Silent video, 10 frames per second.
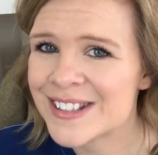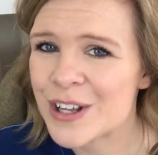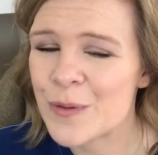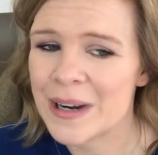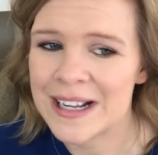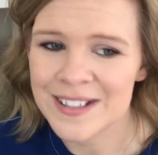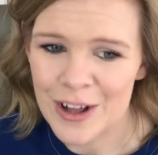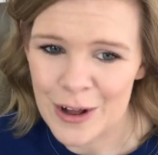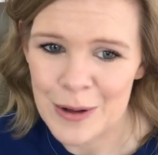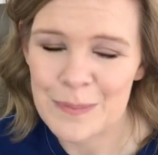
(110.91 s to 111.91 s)
So when I
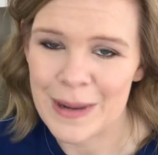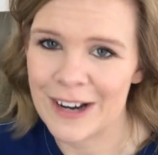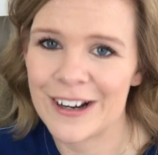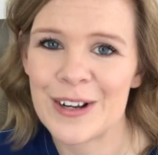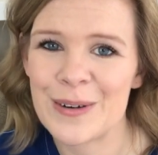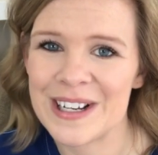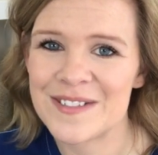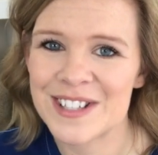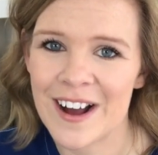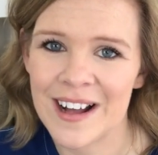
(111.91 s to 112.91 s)
saw Mary, Queen
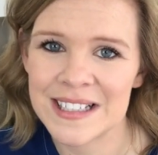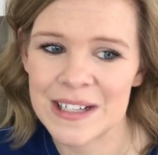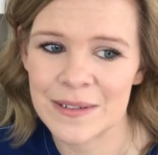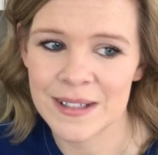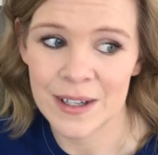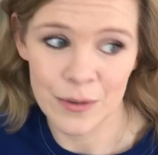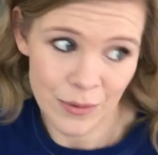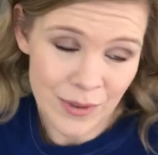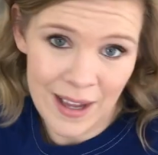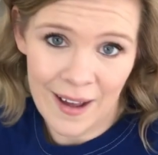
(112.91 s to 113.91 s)
of Scots, I was like,
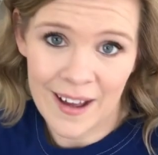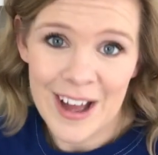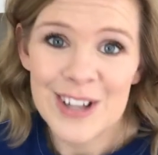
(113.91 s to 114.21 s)
oh yeah.